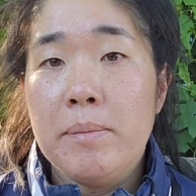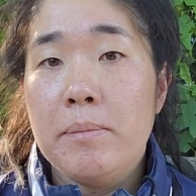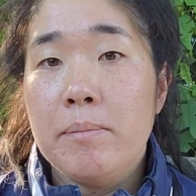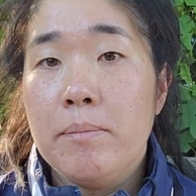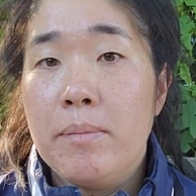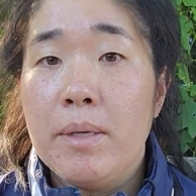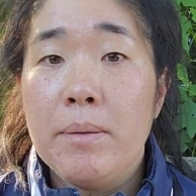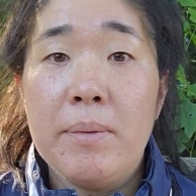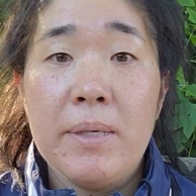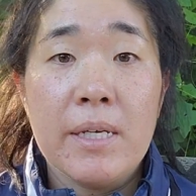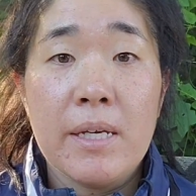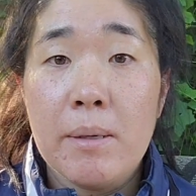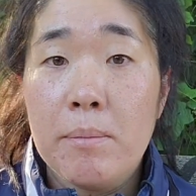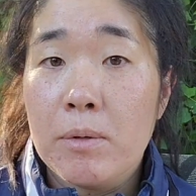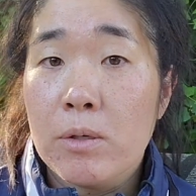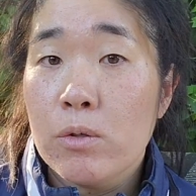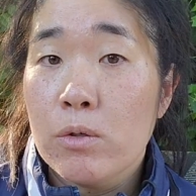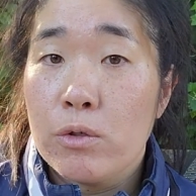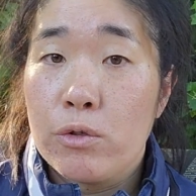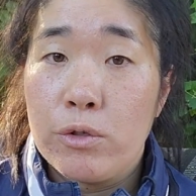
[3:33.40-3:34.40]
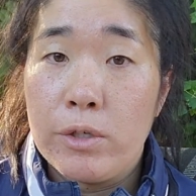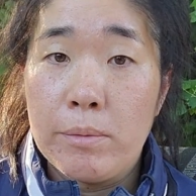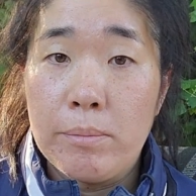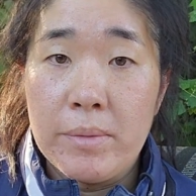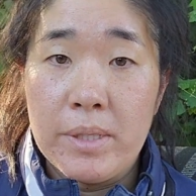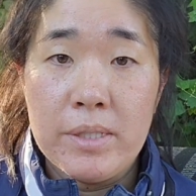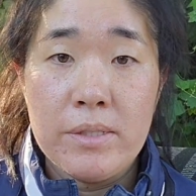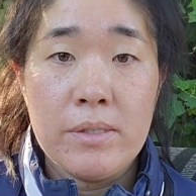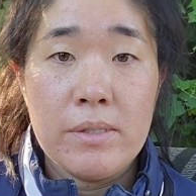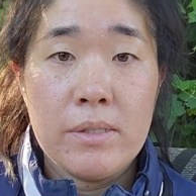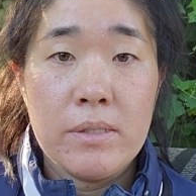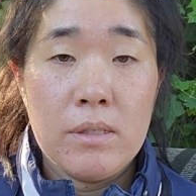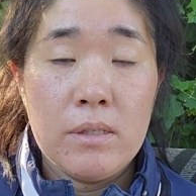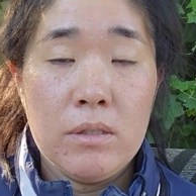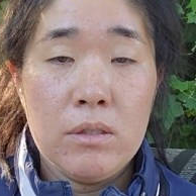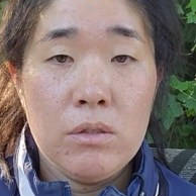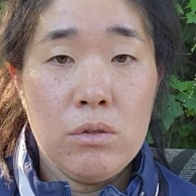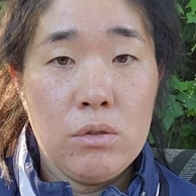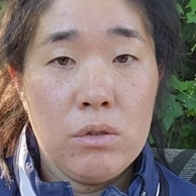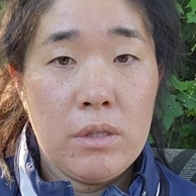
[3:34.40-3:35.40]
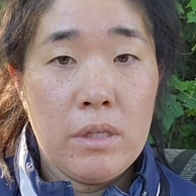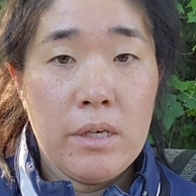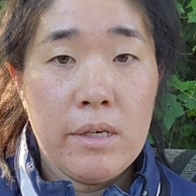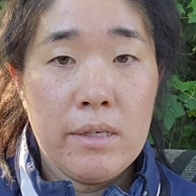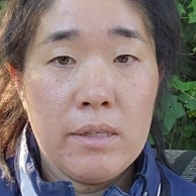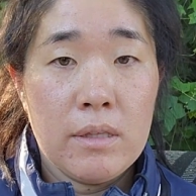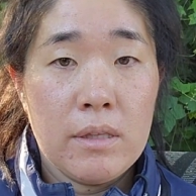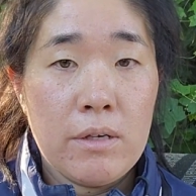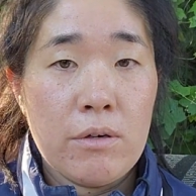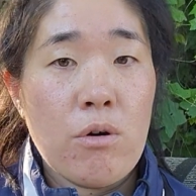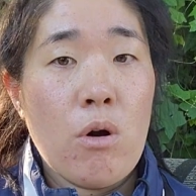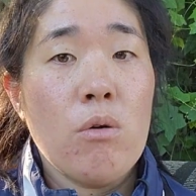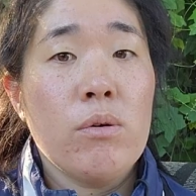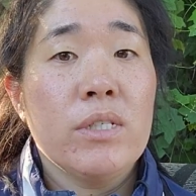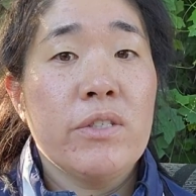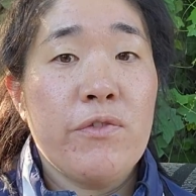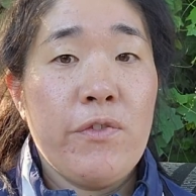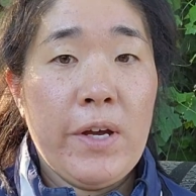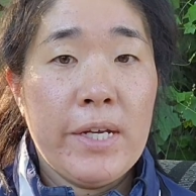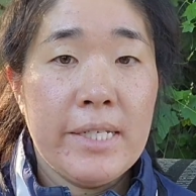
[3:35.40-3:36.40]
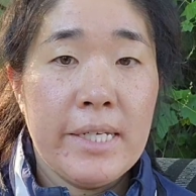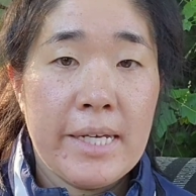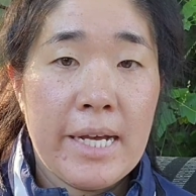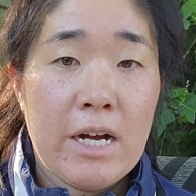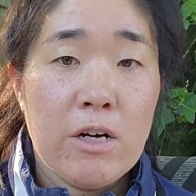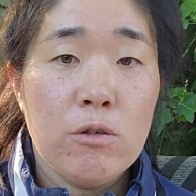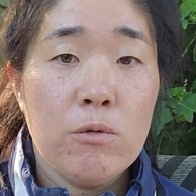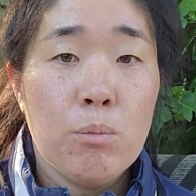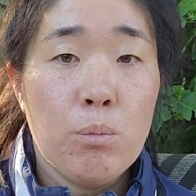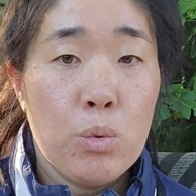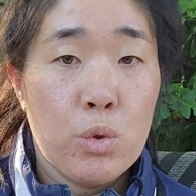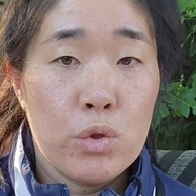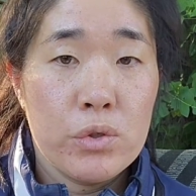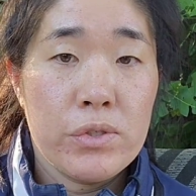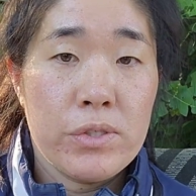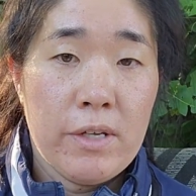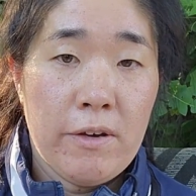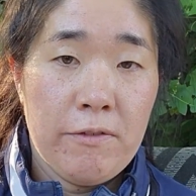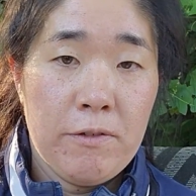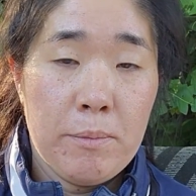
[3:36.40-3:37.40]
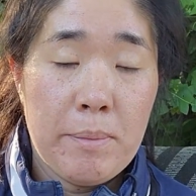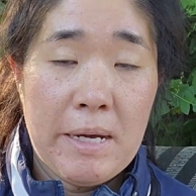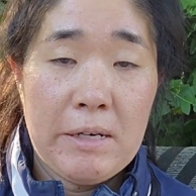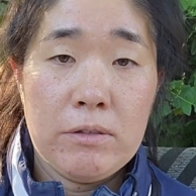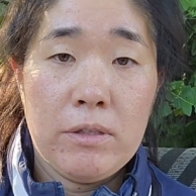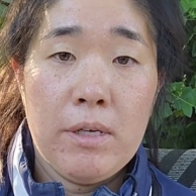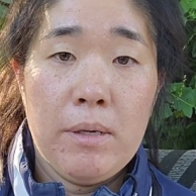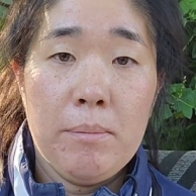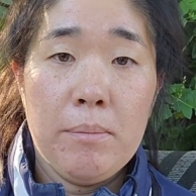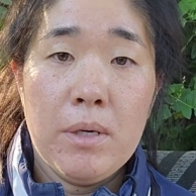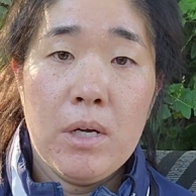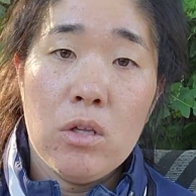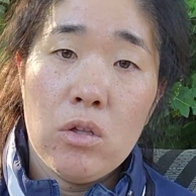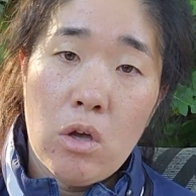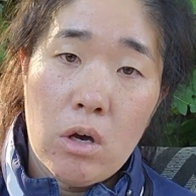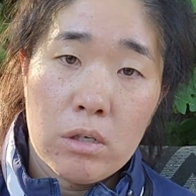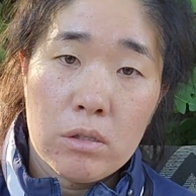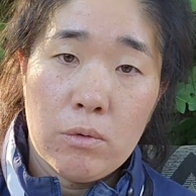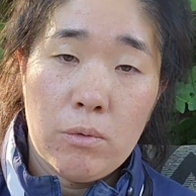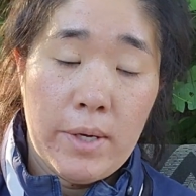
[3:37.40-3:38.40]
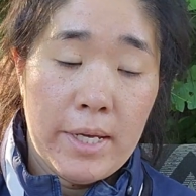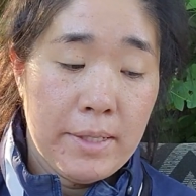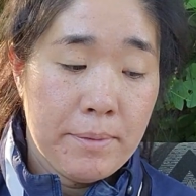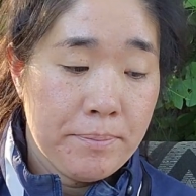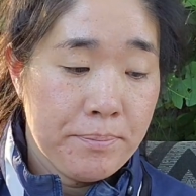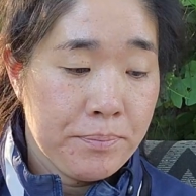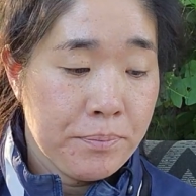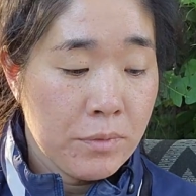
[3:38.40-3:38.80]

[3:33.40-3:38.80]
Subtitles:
maybe chemical treatments. They're always finding out more stuff about them along the way.